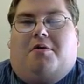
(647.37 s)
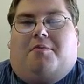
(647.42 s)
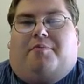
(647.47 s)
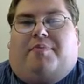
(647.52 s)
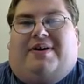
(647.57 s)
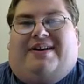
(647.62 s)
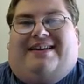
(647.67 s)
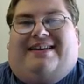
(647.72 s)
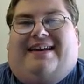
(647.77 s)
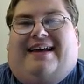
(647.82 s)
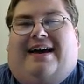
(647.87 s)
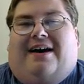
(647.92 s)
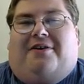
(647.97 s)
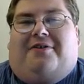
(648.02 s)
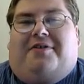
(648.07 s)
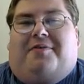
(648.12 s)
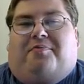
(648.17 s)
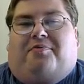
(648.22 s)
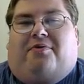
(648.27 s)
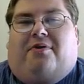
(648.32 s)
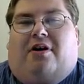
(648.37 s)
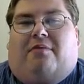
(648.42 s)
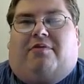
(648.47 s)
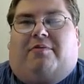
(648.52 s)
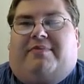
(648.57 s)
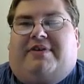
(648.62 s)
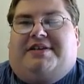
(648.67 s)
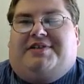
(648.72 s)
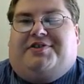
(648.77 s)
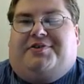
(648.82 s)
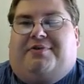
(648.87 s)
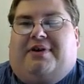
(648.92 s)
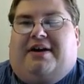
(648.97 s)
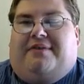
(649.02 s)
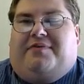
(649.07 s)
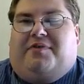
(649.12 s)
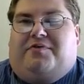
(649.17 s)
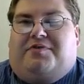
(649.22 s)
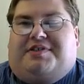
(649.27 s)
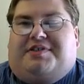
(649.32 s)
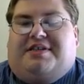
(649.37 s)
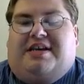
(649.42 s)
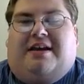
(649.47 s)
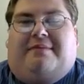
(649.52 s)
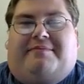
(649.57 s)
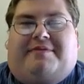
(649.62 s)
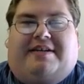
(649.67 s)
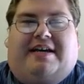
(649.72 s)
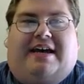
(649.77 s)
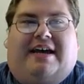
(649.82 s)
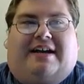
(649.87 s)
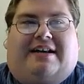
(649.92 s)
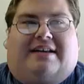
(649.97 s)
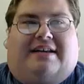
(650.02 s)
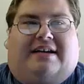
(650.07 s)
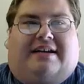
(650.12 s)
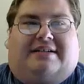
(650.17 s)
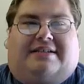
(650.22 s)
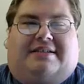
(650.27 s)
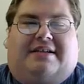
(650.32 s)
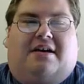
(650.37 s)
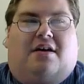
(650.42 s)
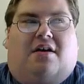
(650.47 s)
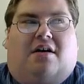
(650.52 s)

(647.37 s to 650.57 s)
But now the problem is you have those same tactics